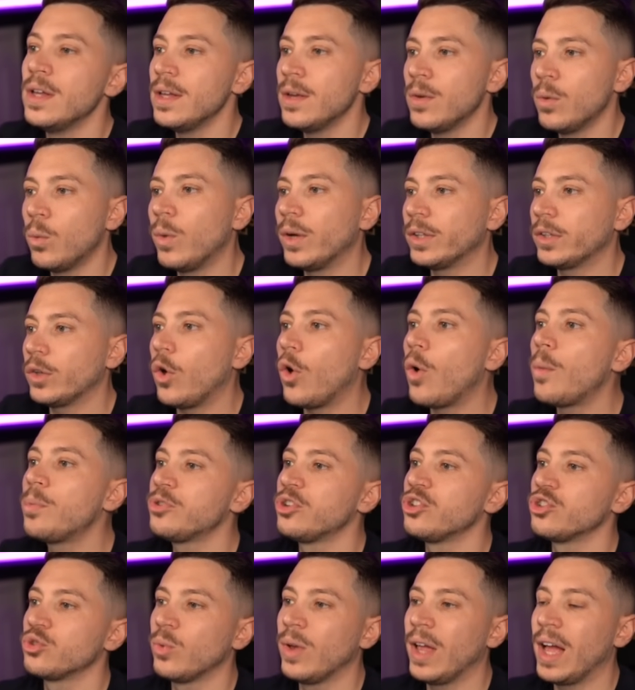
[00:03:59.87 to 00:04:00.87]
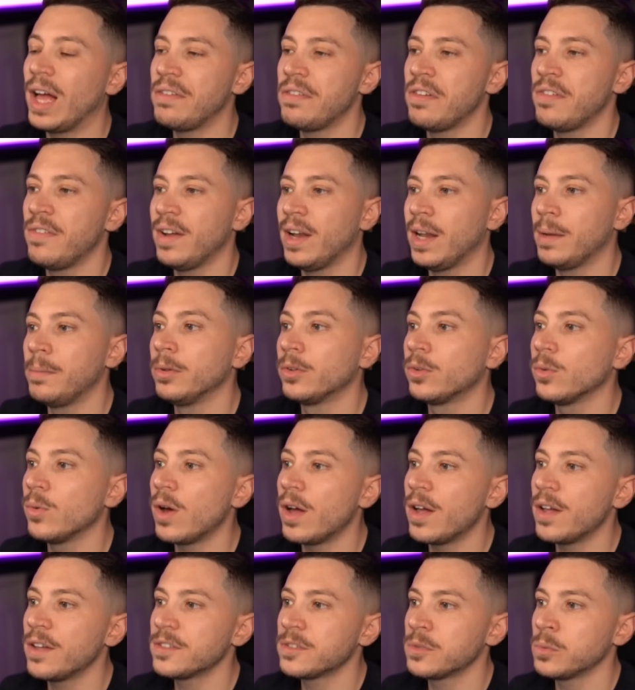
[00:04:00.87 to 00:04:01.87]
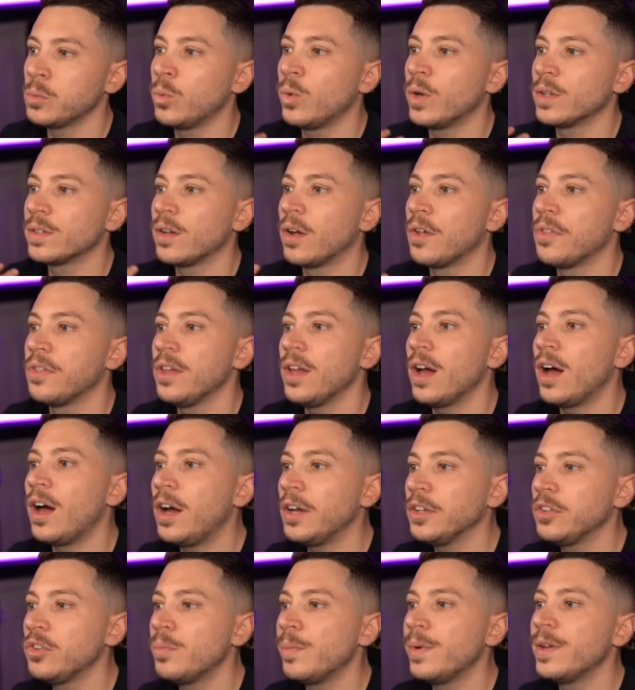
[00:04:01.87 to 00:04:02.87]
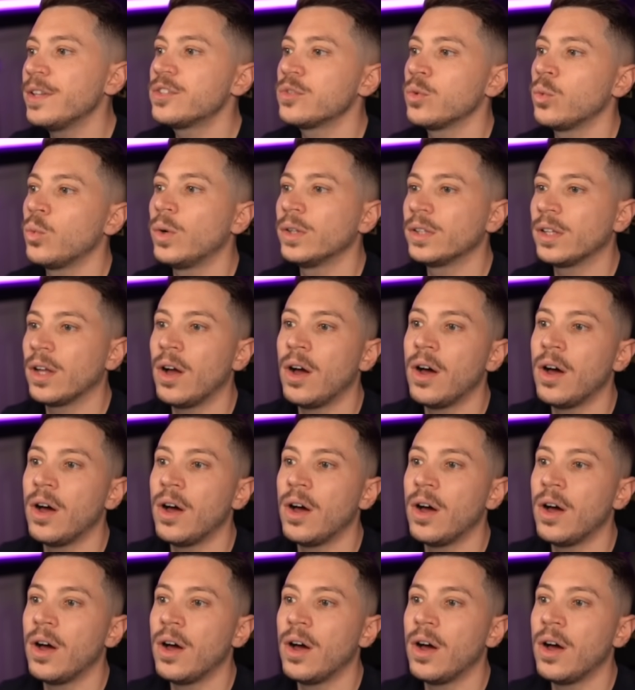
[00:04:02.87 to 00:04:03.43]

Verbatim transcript: what options we have available to us what are the arguments what